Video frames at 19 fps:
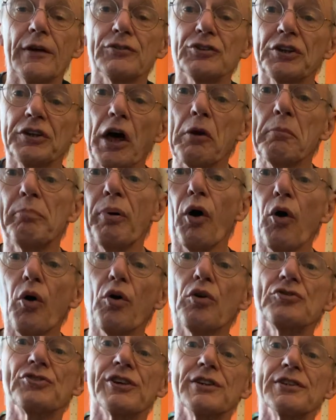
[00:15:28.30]
So no
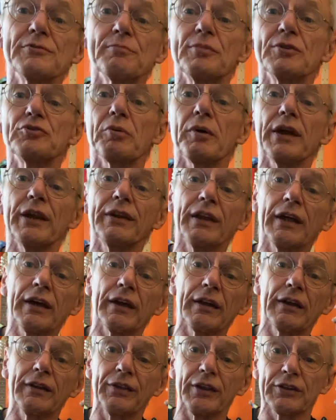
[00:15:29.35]
pauses between
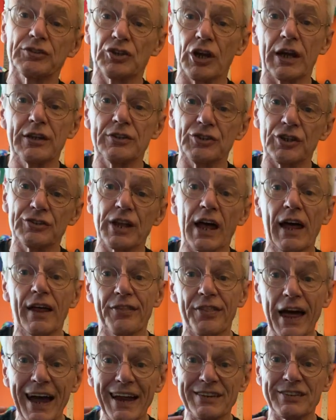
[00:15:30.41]
the, the changes.
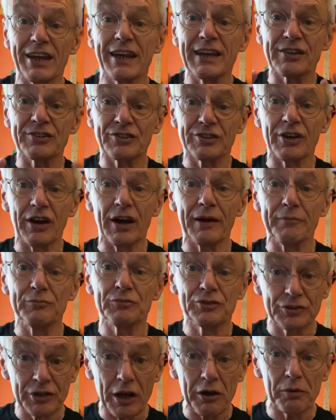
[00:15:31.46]
That takes
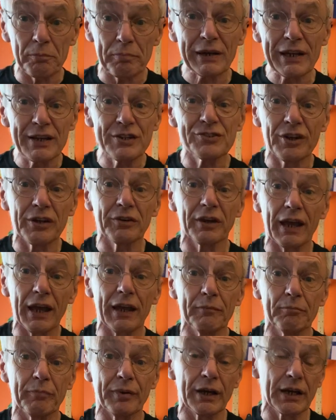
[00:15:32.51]
time. Don't please don't get
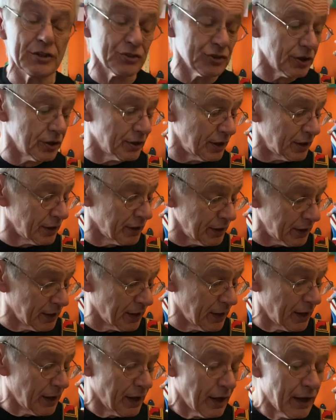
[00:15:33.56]
impatient.
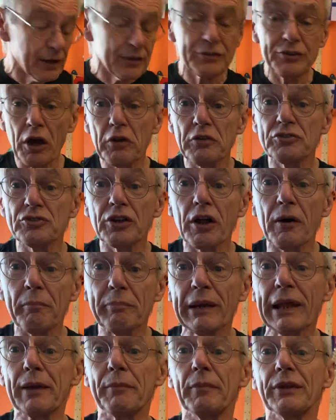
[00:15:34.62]
Don't start
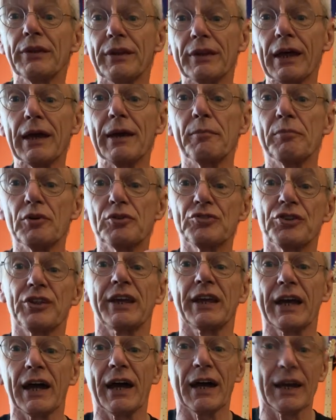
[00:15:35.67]
blaming the neighbours, the
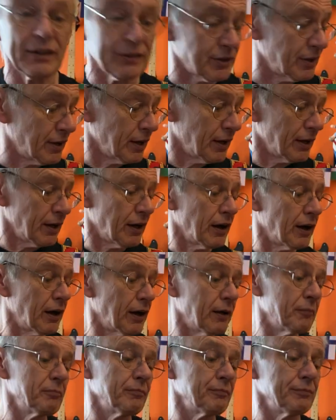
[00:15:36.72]
cat,
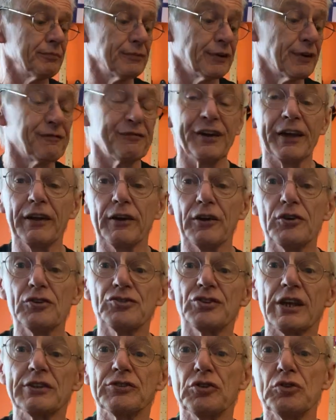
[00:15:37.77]
um, your
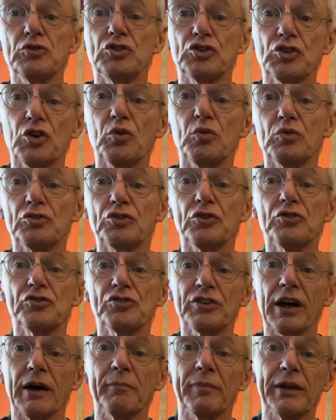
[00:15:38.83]
fingers are too short, too
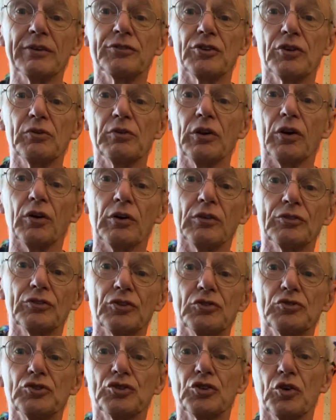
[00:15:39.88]
stubby, too long,
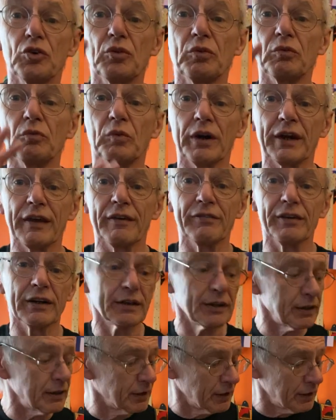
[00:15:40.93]
too short, whatever.